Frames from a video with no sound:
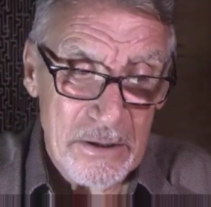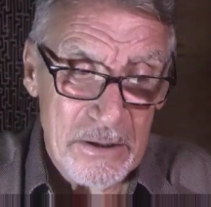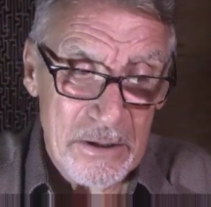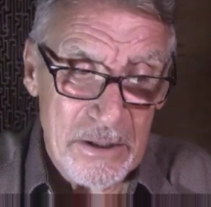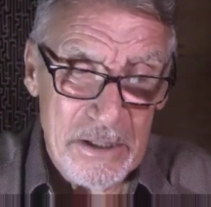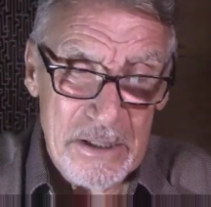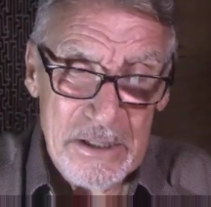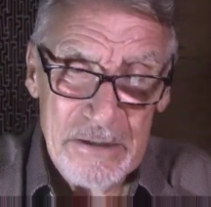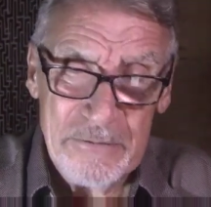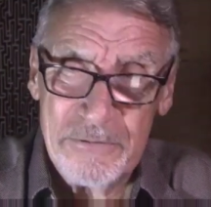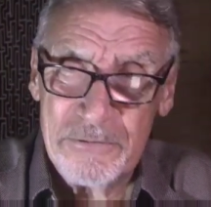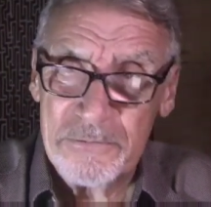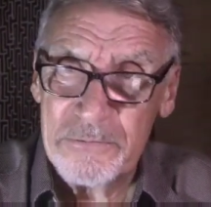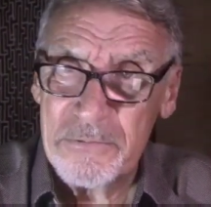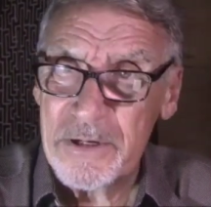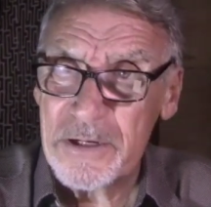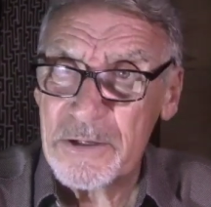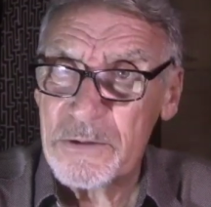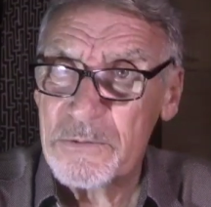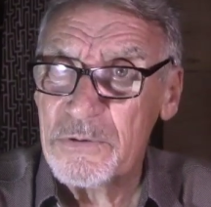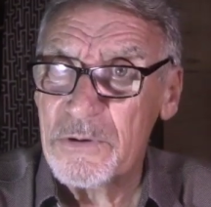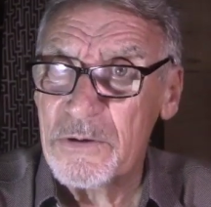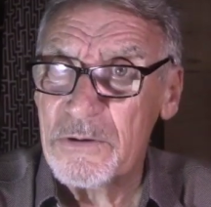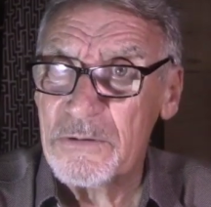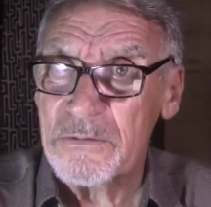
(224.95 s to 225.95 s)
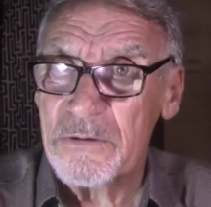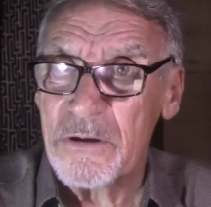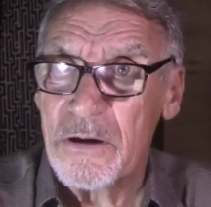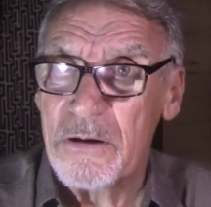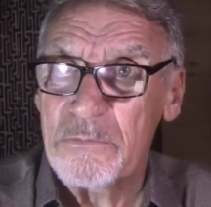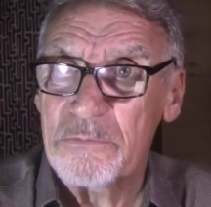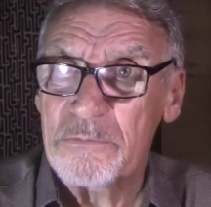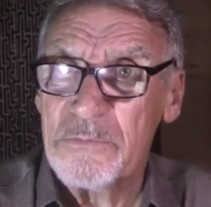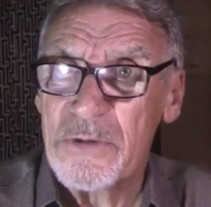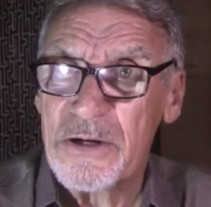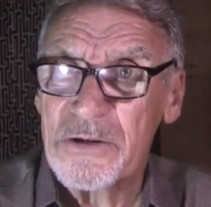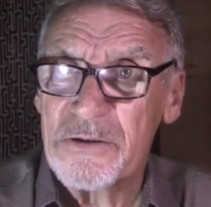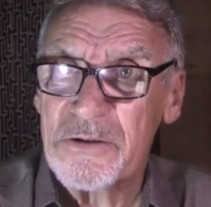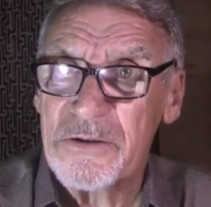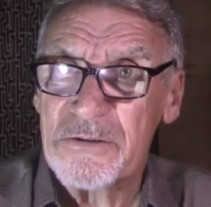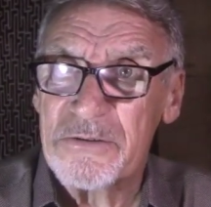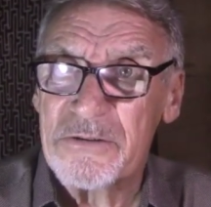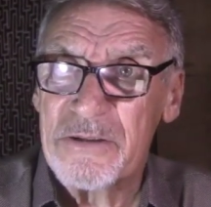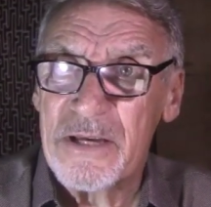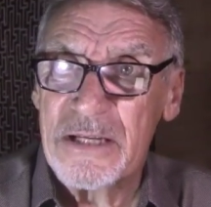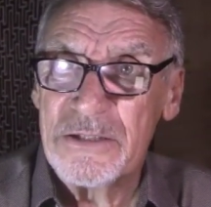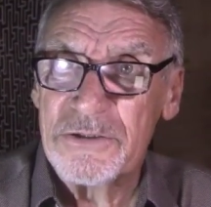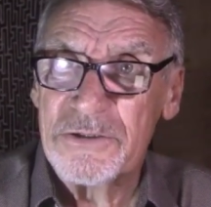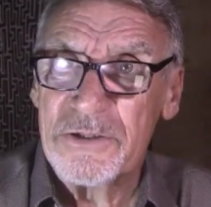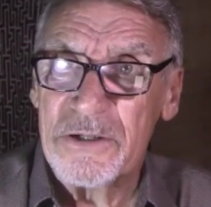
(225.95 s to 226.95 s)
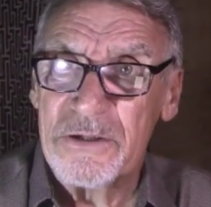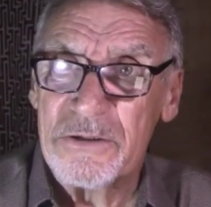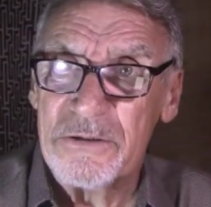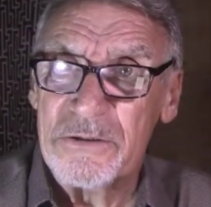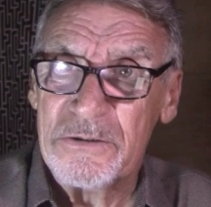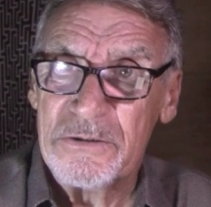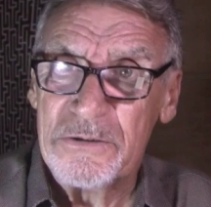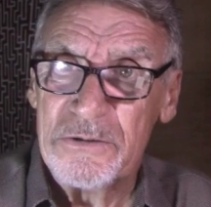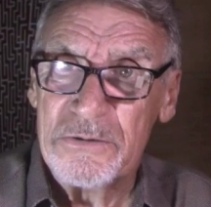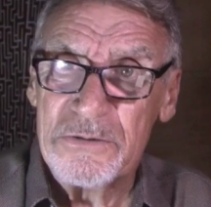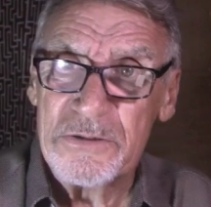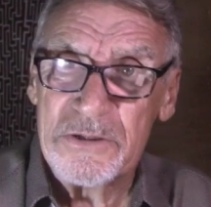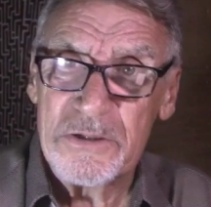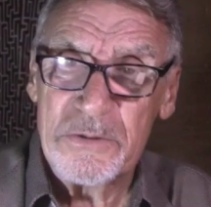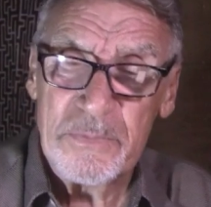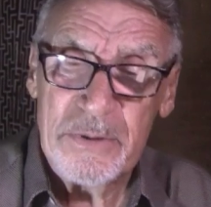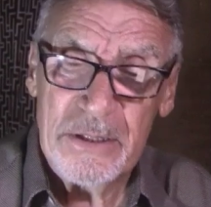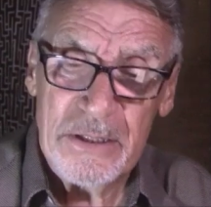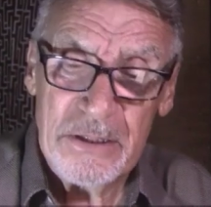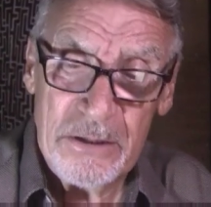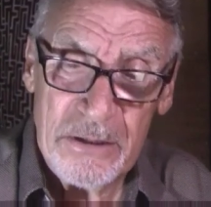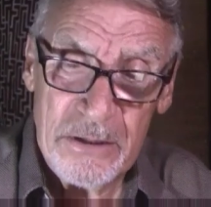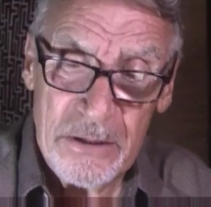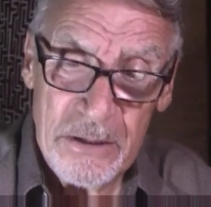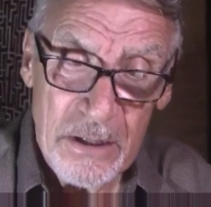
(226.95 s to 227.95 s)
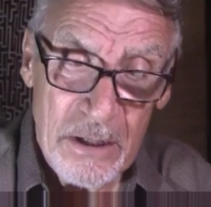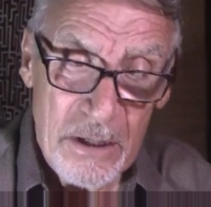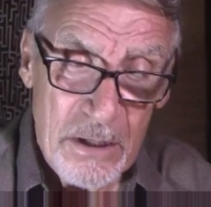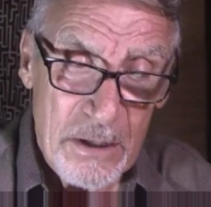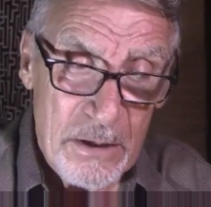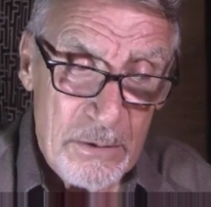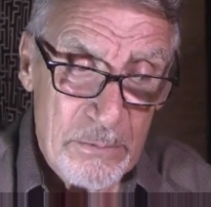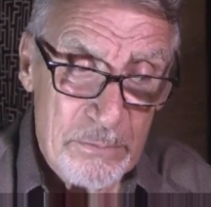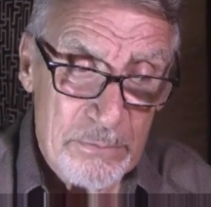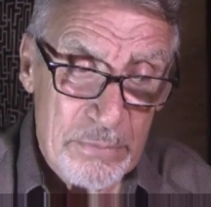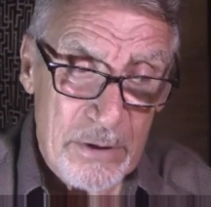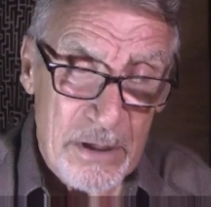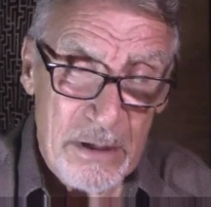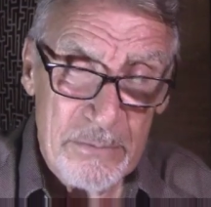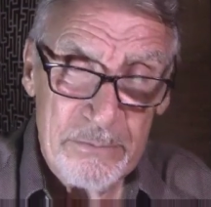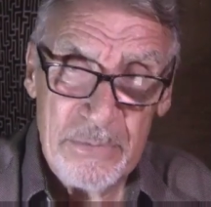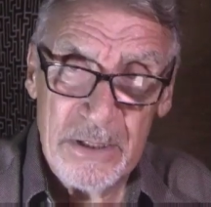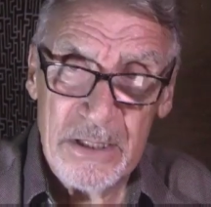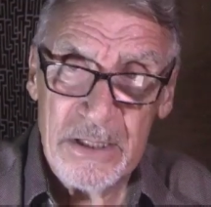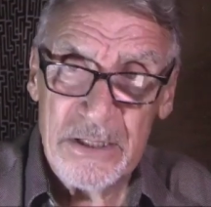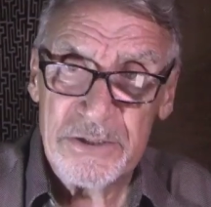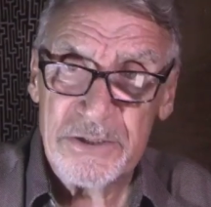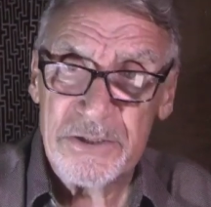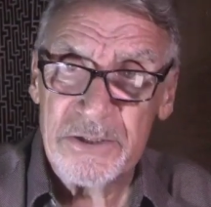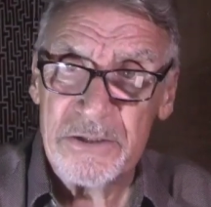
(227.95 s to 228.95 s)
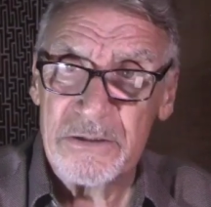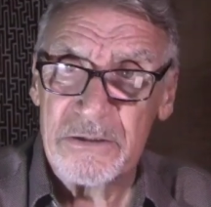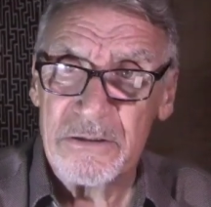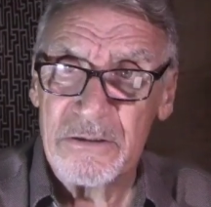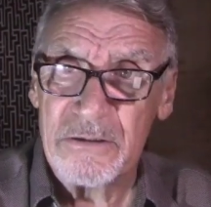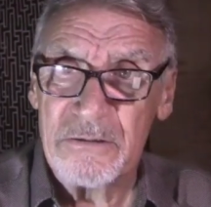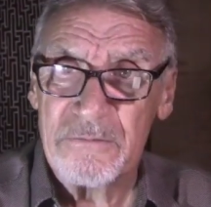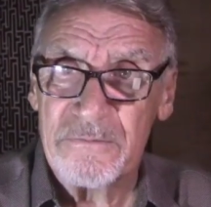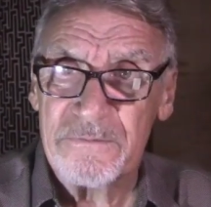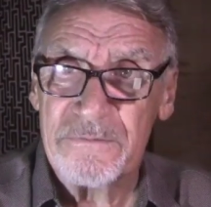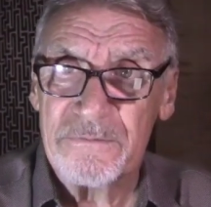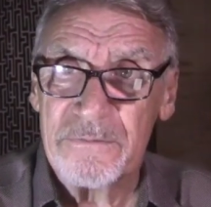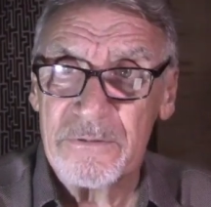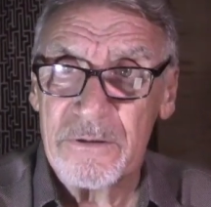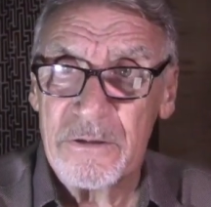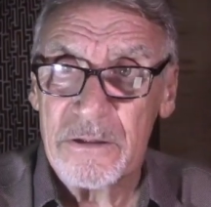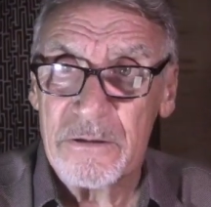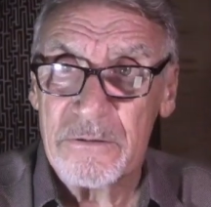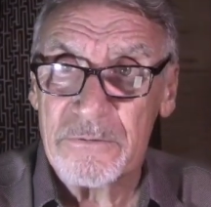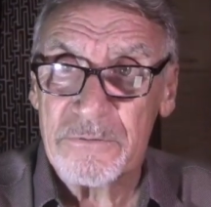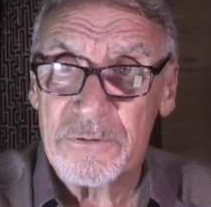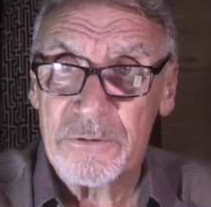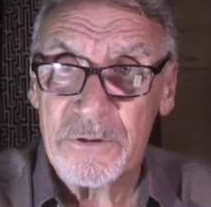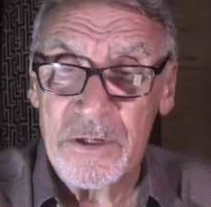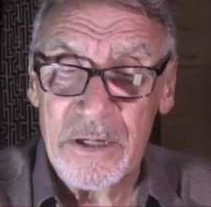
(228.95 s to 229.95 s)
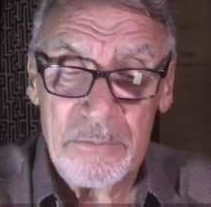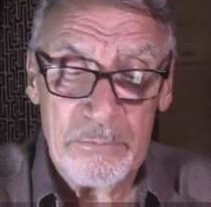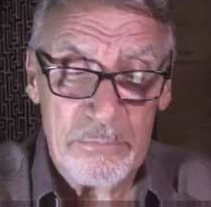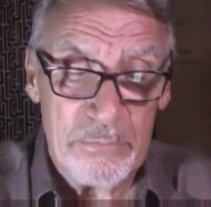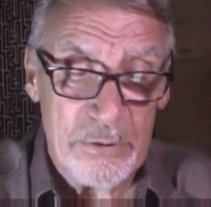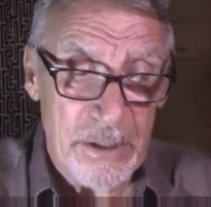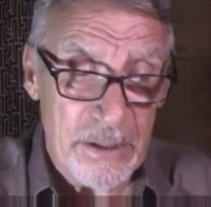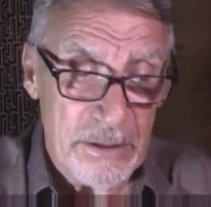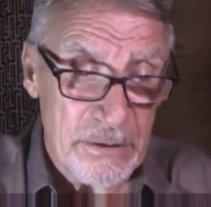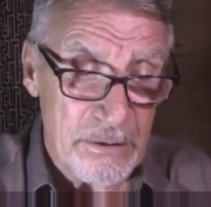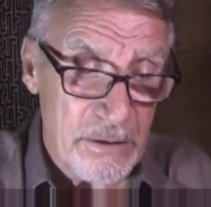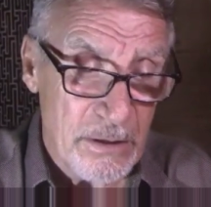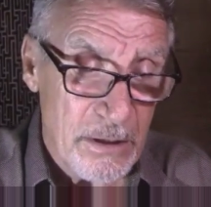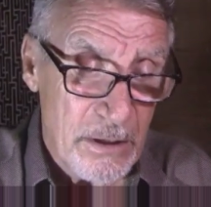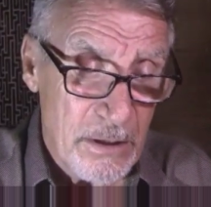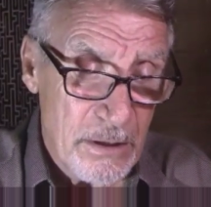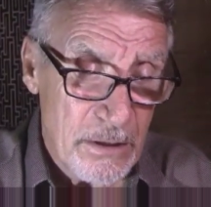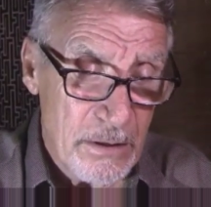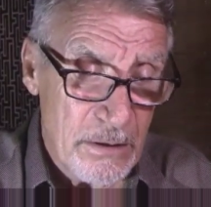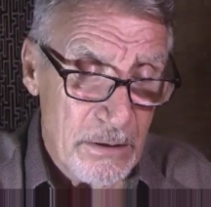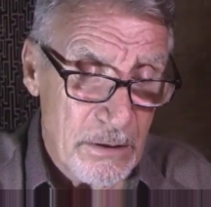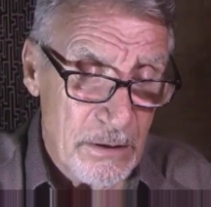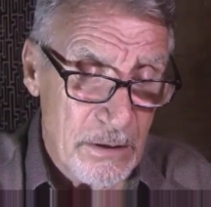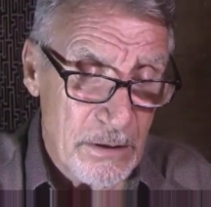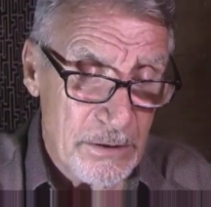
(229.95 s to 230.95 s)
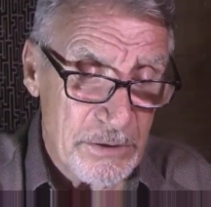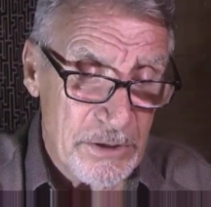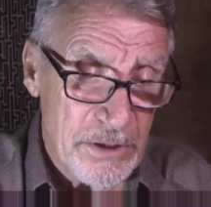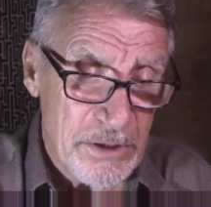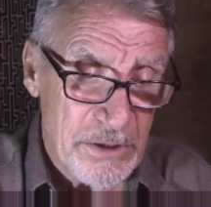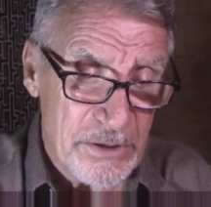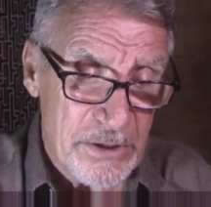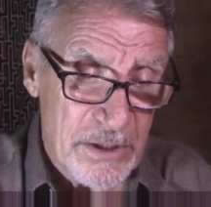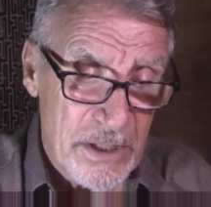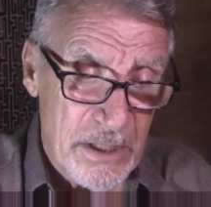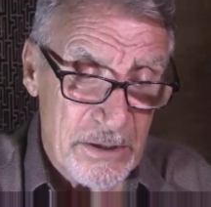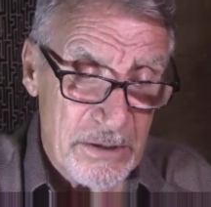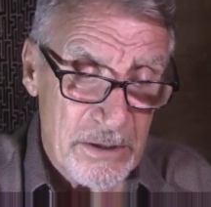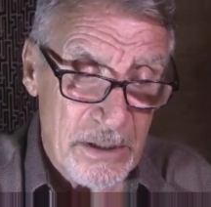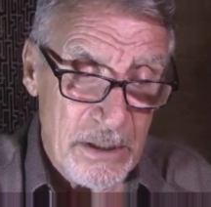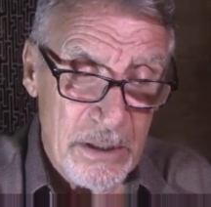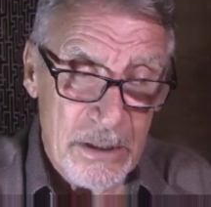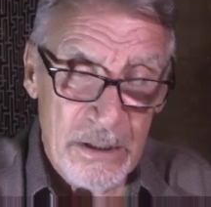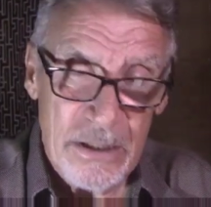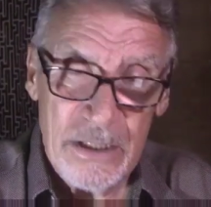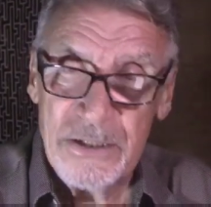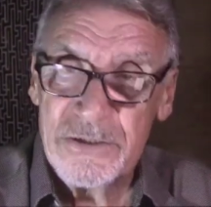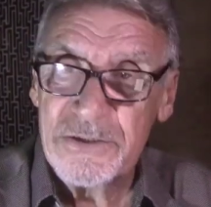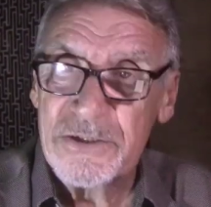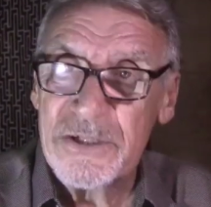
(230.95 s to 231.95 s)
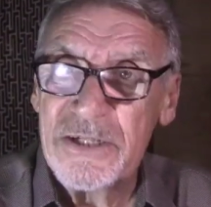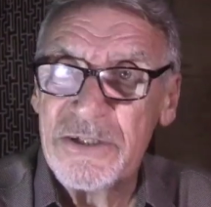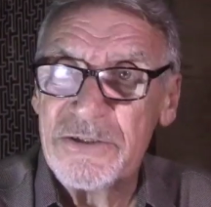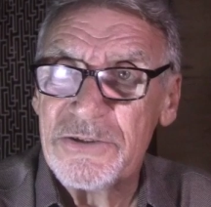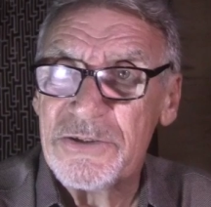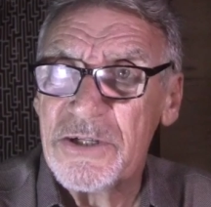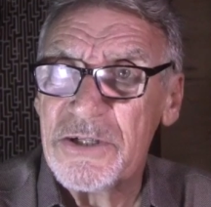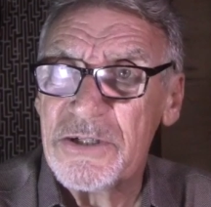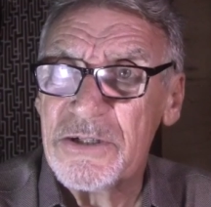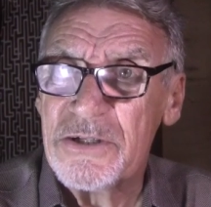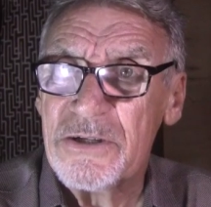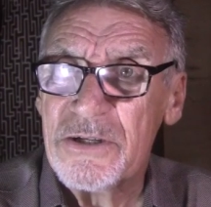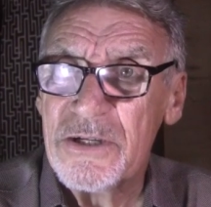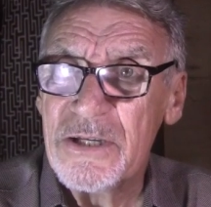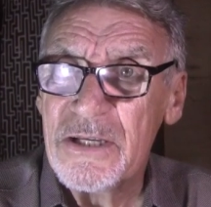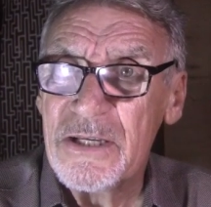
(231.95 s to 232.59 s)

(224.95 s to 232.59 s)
I even read a quote on Margaret Thatcher, who used to be the Prime Minister of Great Britain, and she said, it's easy